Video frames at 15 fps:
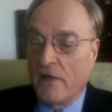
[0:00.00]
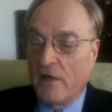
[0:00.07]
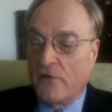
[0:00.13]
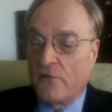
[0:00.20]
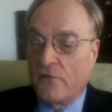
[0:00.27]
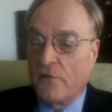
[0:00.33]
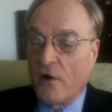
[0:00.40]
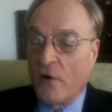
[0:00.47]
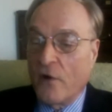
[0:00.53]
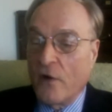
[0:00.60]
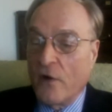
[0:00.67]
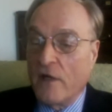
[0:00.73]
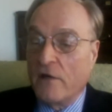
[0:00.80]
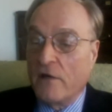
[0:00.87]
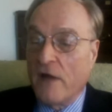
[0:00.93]
it's
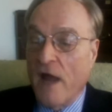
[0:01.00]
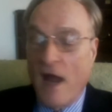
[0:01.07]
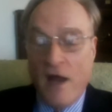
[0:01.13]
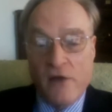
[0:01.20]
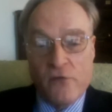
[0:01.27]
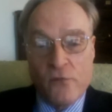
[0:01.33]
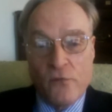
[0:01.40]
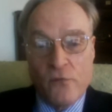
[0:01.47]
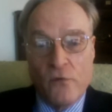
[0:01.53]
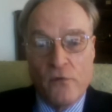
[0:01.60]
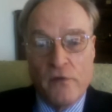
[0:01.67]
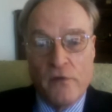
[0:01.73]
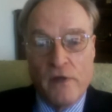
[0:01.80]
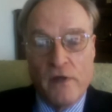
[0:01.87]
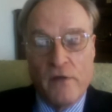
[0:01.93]
very
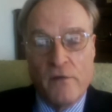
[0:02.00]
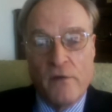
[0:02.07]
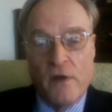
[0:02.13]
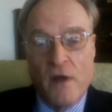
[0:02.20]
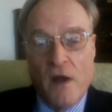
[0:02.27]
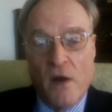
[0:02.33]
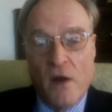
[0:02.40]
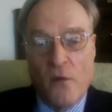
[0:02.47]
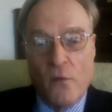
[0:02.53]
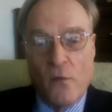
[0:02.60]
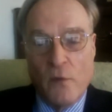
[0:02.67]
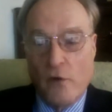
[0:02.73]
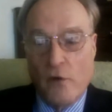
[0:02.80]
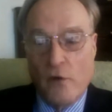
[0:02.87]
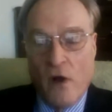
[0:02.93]
natural that we
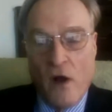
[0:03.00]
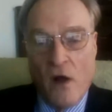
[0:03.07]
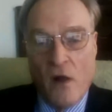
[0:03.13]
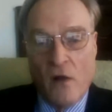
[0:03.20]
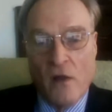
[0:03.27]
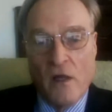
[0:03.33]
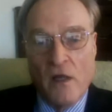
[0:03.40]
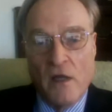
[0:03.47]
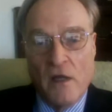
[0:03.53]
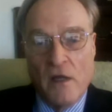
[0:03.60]
would all